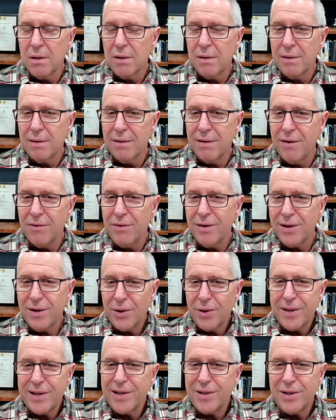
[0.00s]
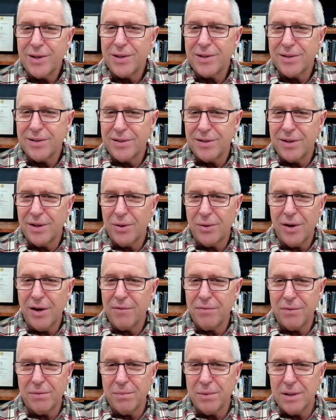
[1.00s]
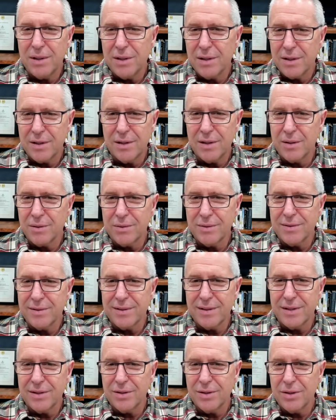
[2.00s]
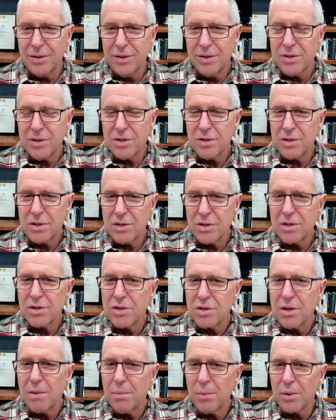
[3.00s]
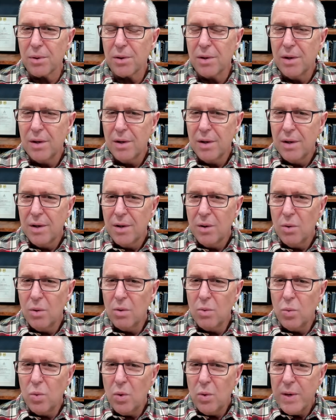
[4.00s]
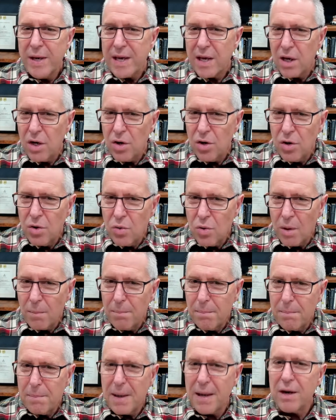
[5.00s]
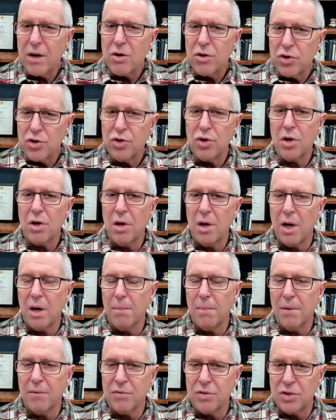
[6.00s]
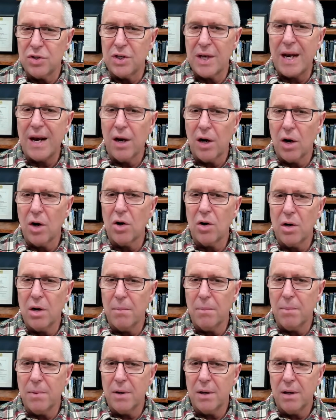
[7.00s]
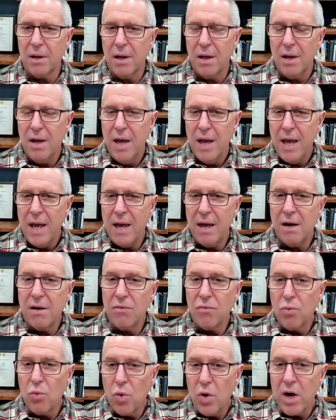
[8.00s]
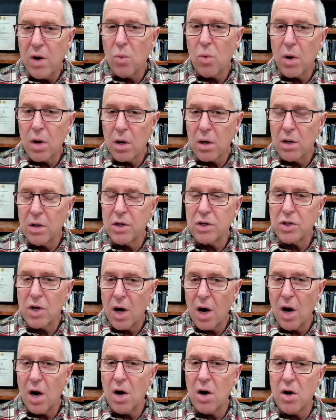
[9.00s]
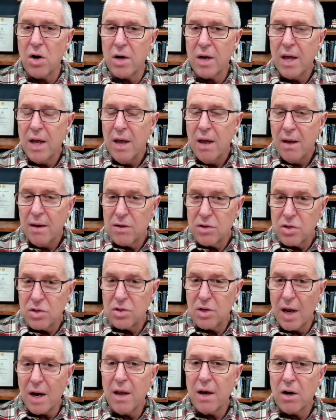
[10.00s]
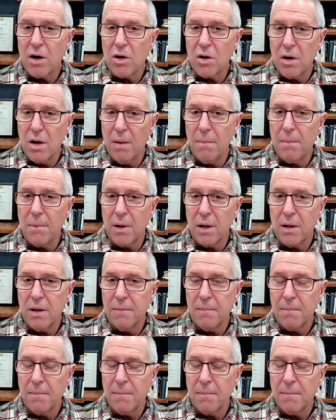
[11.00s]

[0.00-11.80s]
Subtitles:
It's you don't have to be, this is simple. We can do a better job of selling our company. And if we worked as hard as selling our company